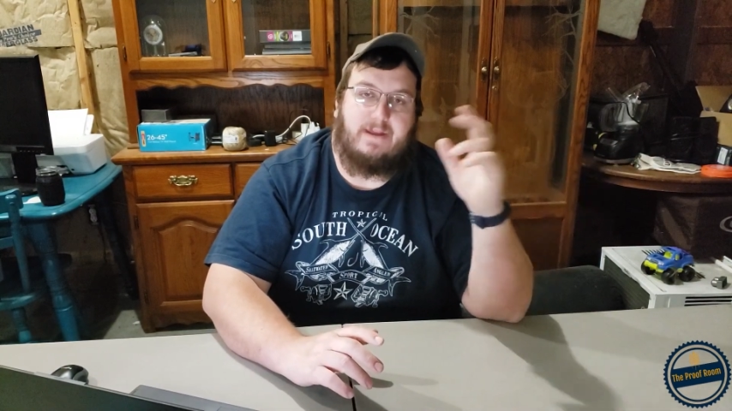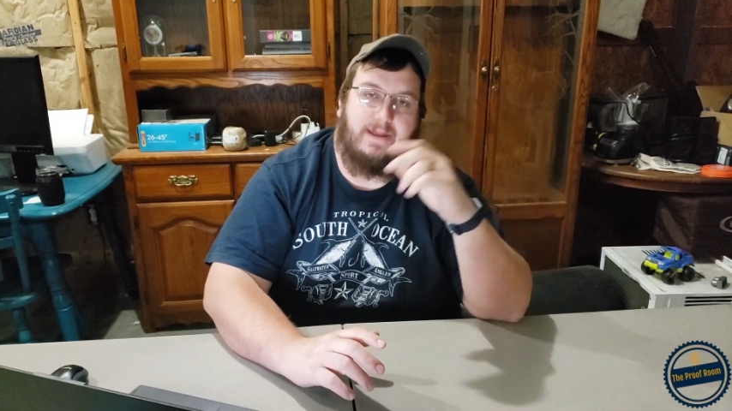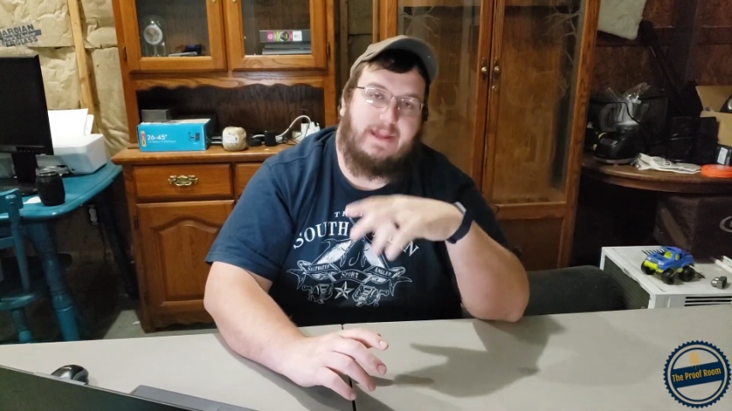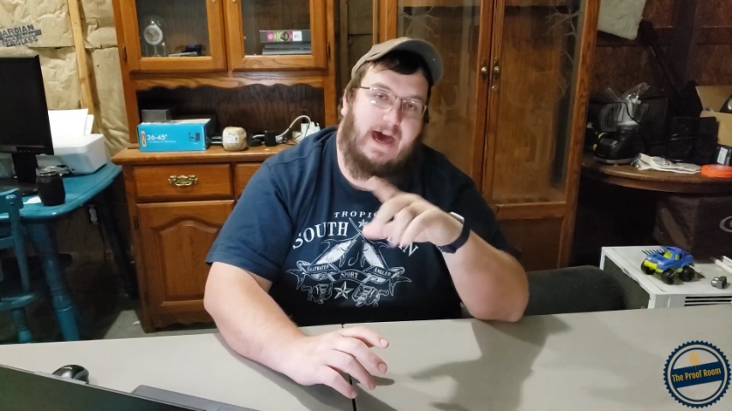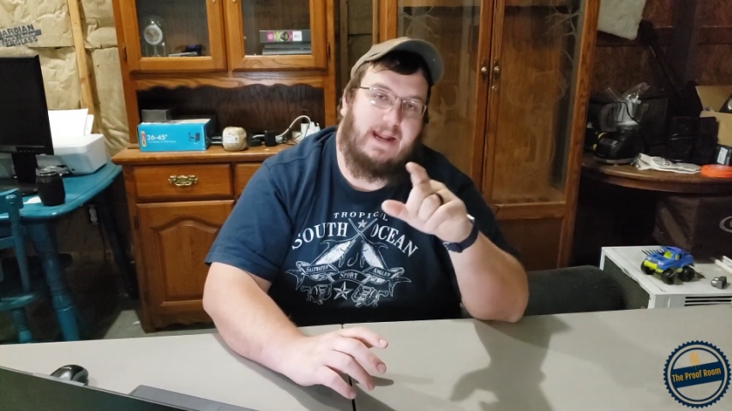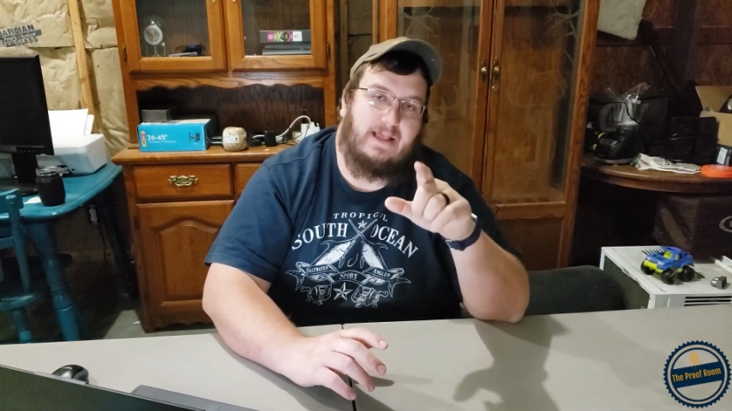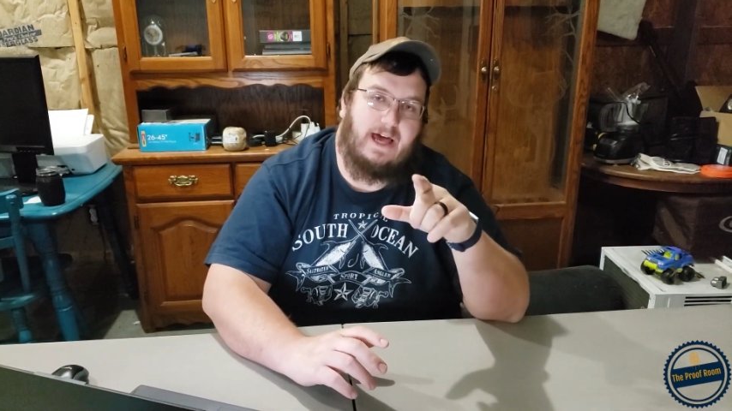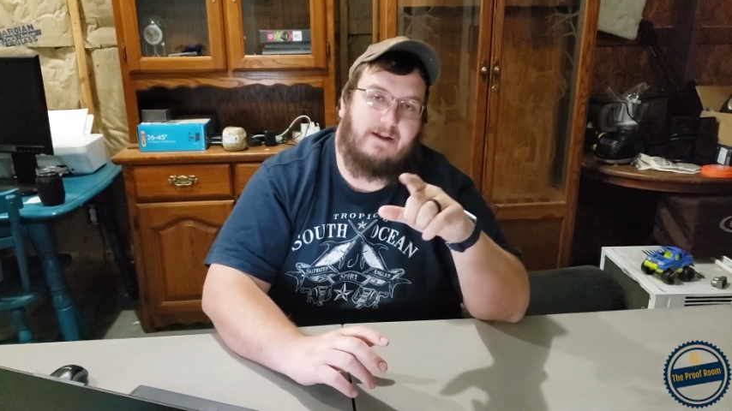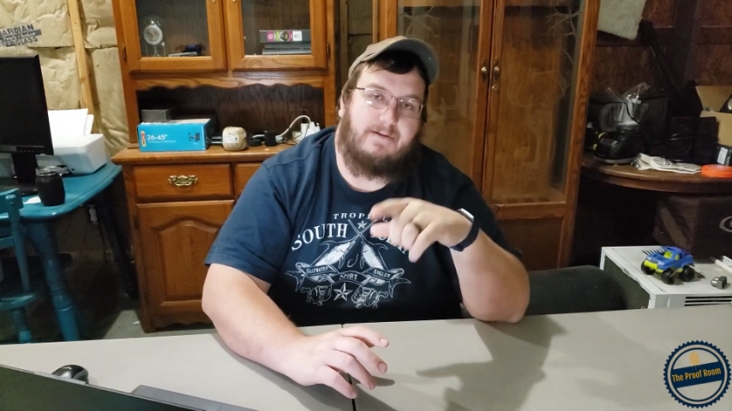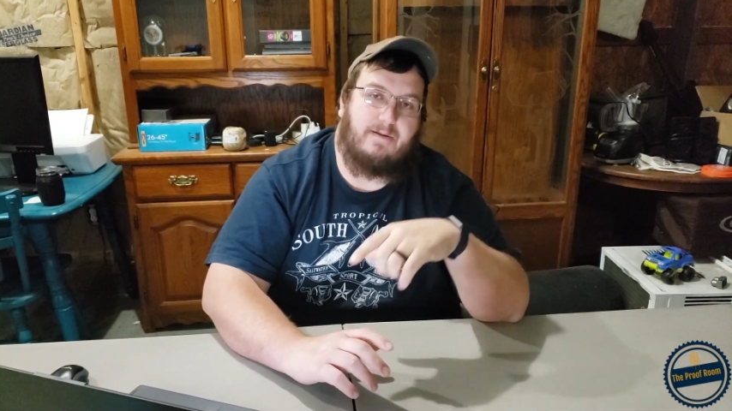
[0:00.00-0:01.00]
Not a
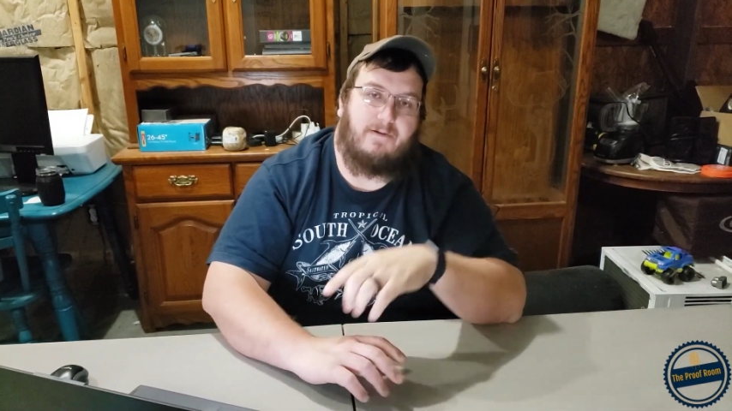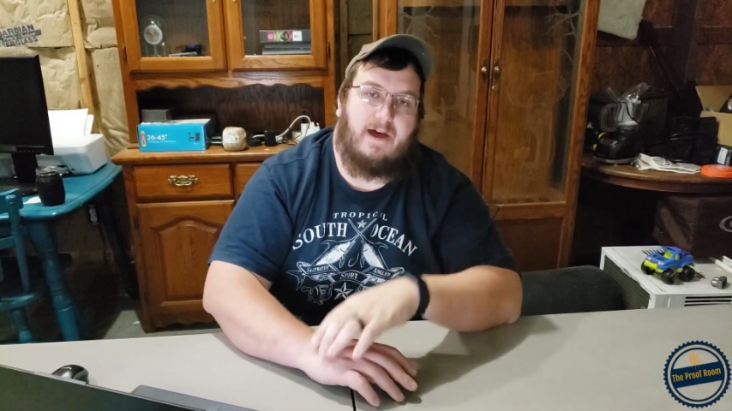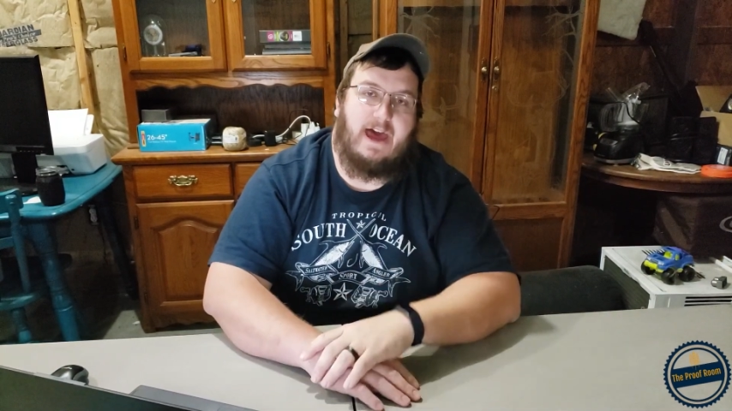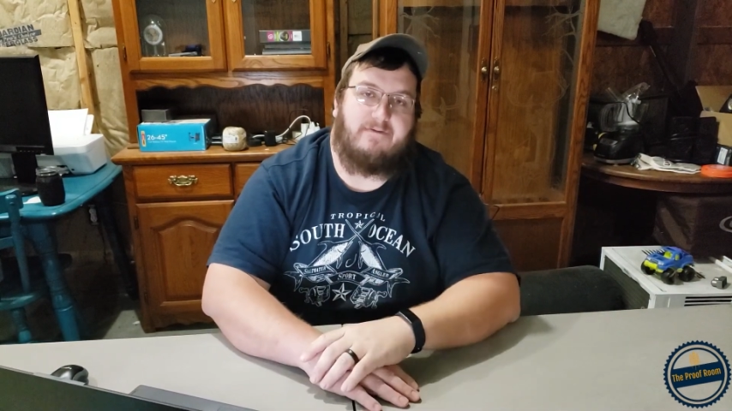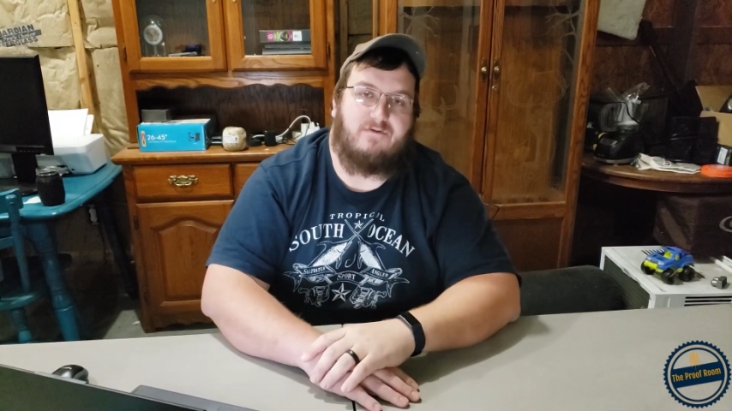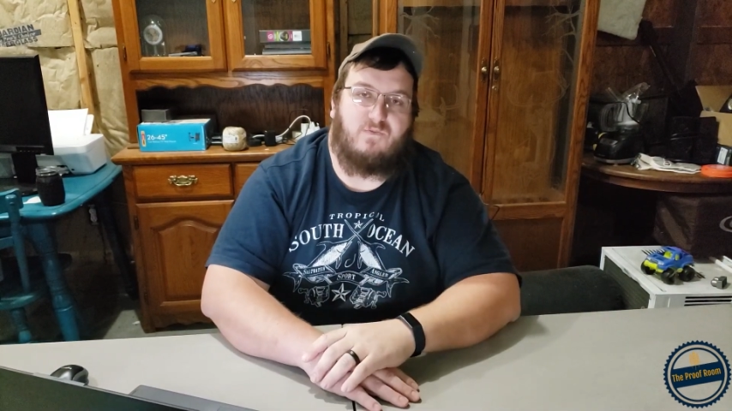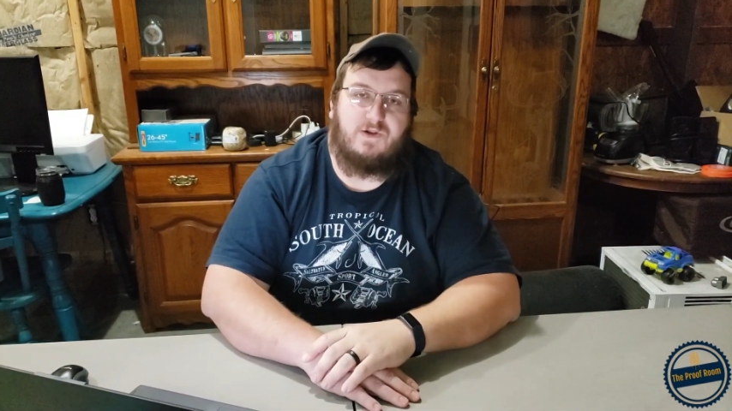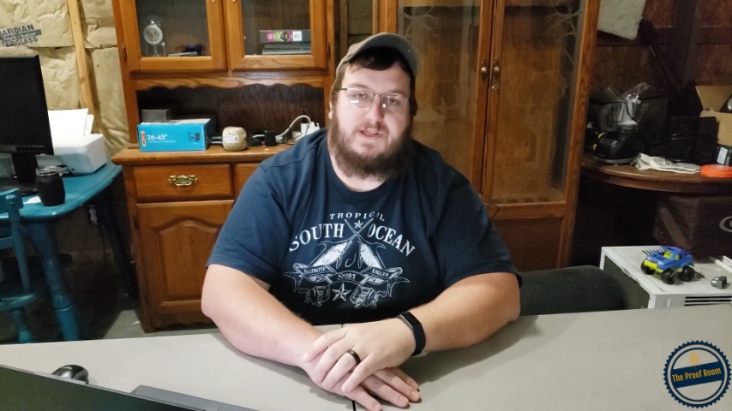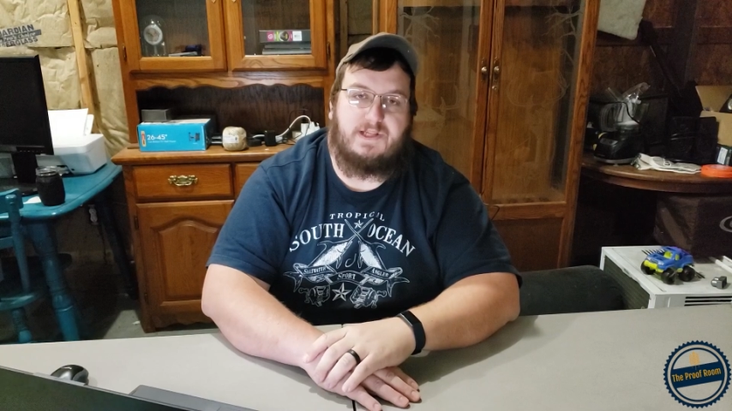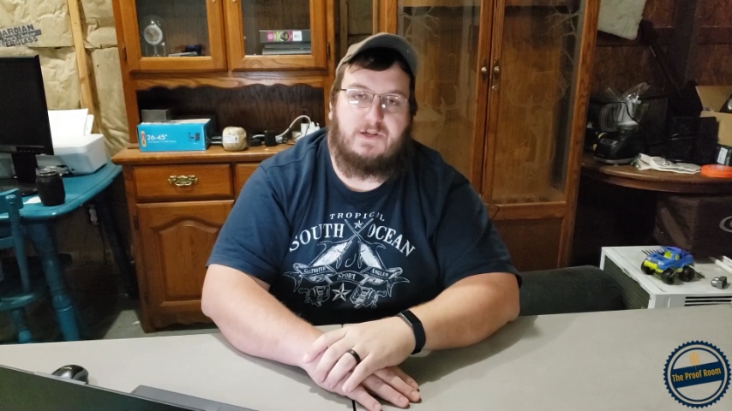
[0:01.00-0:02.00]
lot of people have them
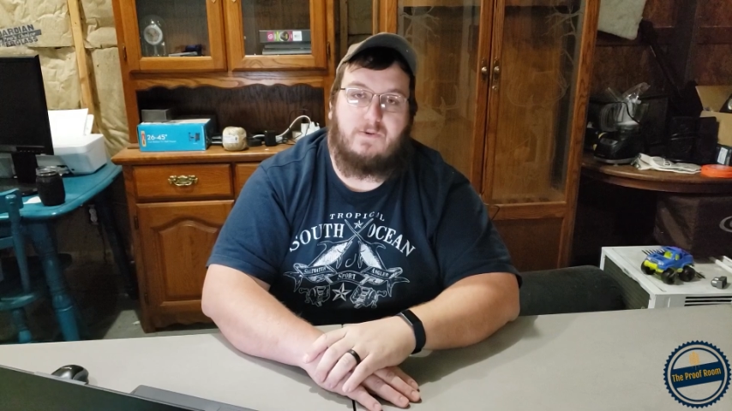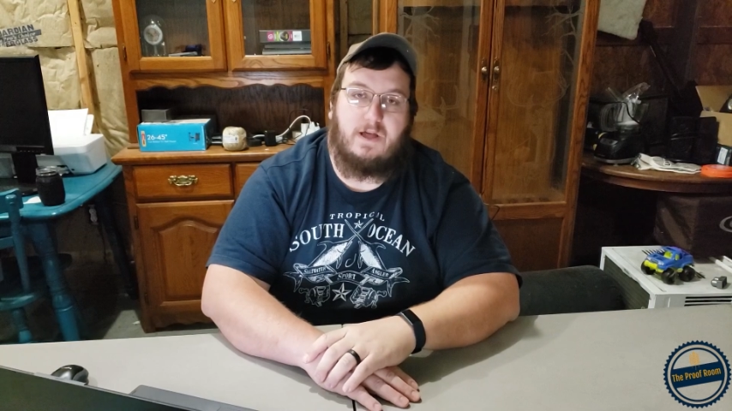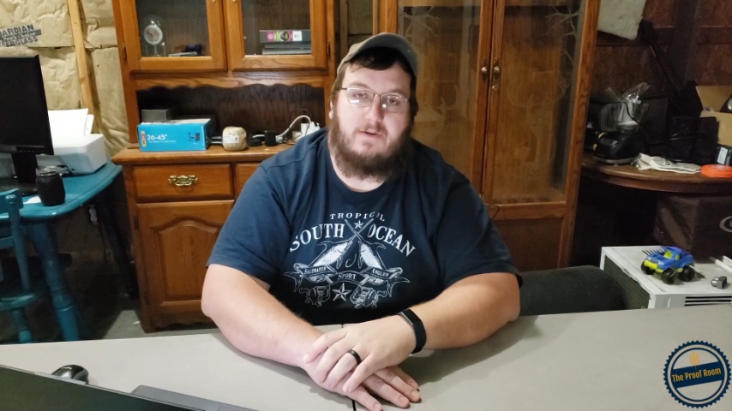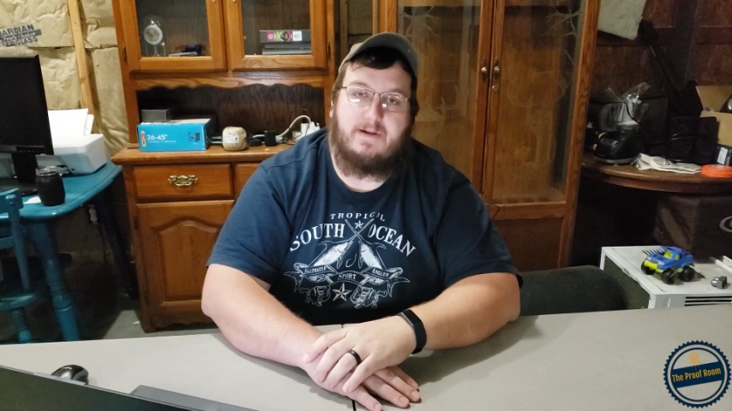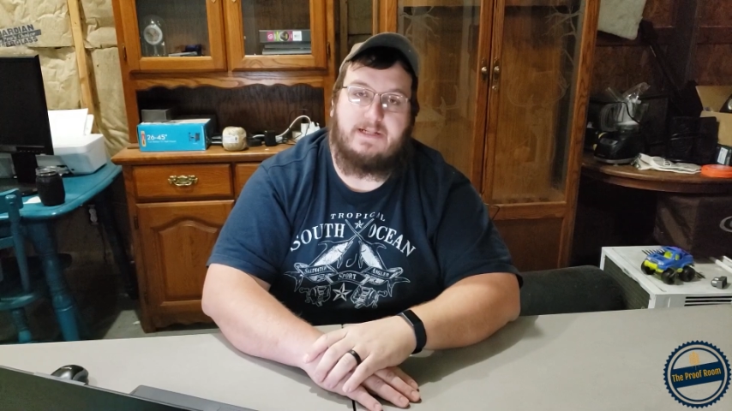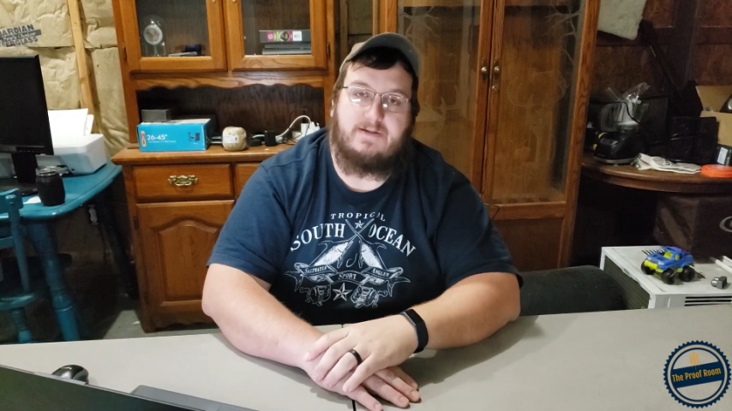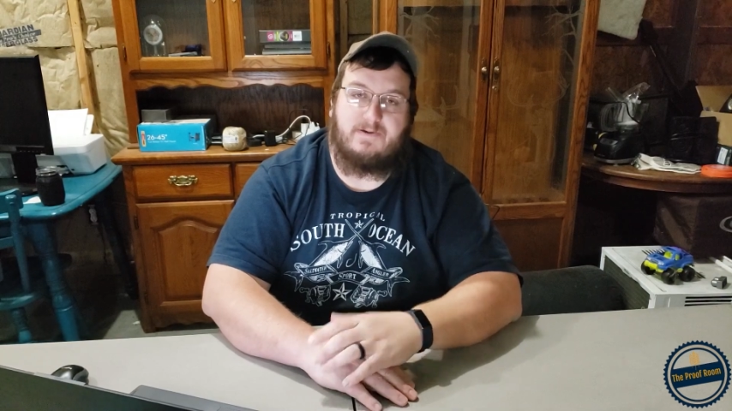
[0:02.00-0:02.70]
with two elements,